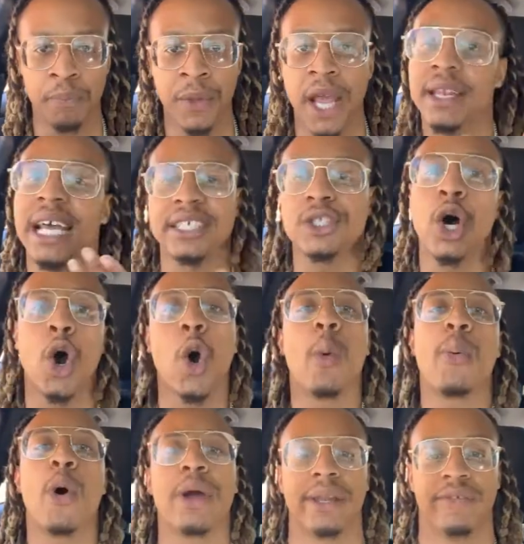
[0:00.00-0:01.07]
That's the whole
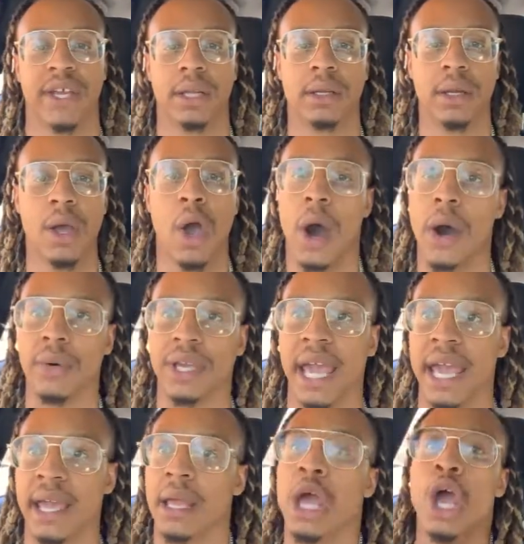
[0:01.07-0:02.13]
point of it.
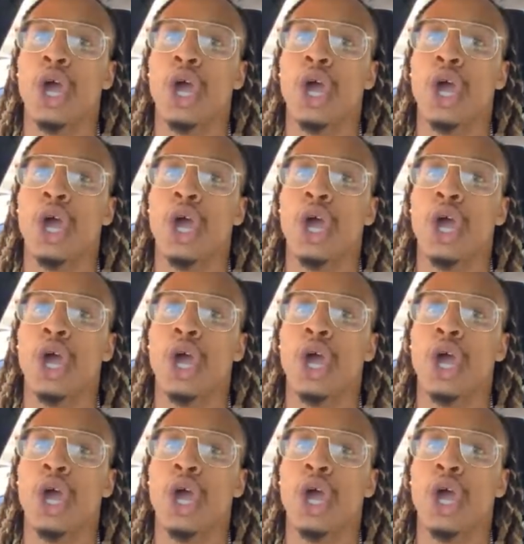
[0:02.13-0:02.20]
Okay?